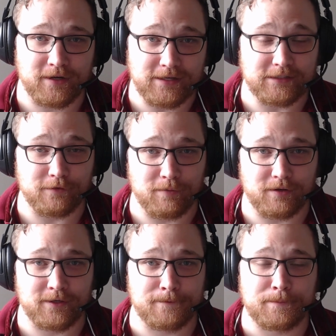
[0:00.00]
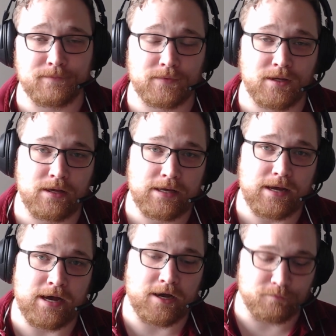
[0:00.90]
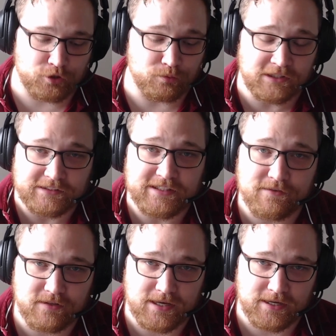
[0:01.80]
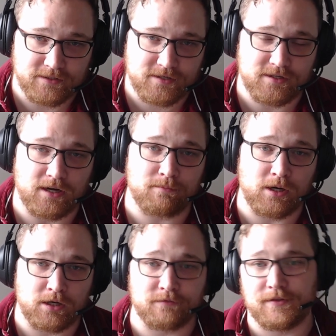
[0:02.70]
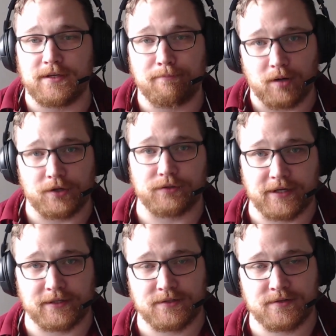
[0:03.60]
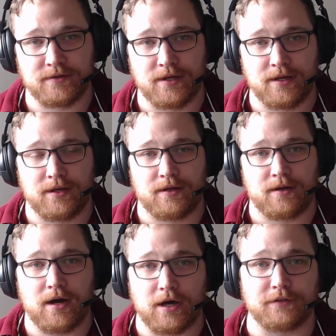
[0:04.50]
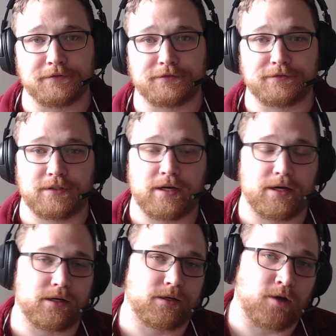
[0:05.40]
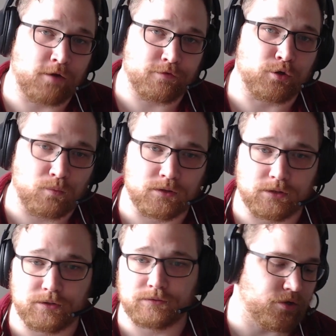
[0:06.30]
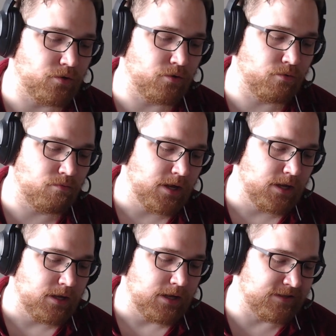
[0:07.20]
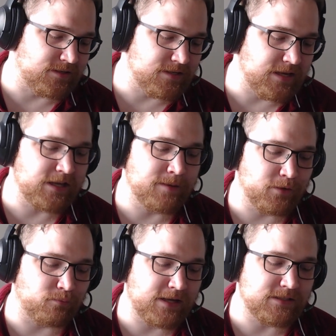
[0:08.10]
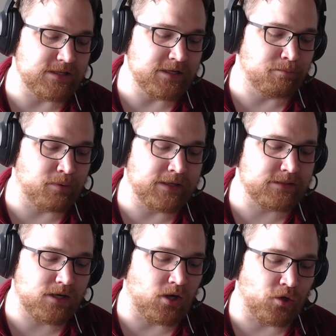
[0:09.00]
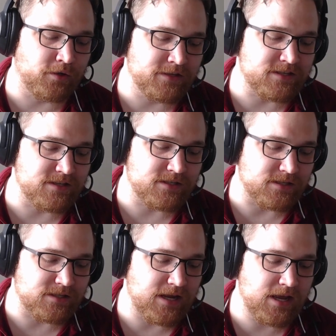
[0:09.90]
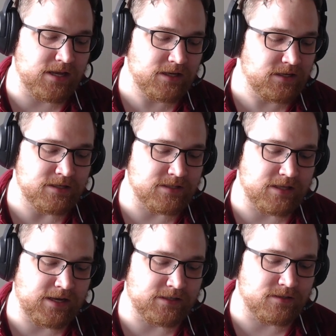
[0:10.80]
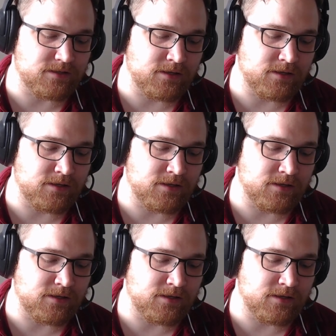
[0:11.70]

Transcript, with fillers: negative about it, to alleviate some of the bottlenecks of their workload. So this is getting a bit ranty, but all of this is to say is that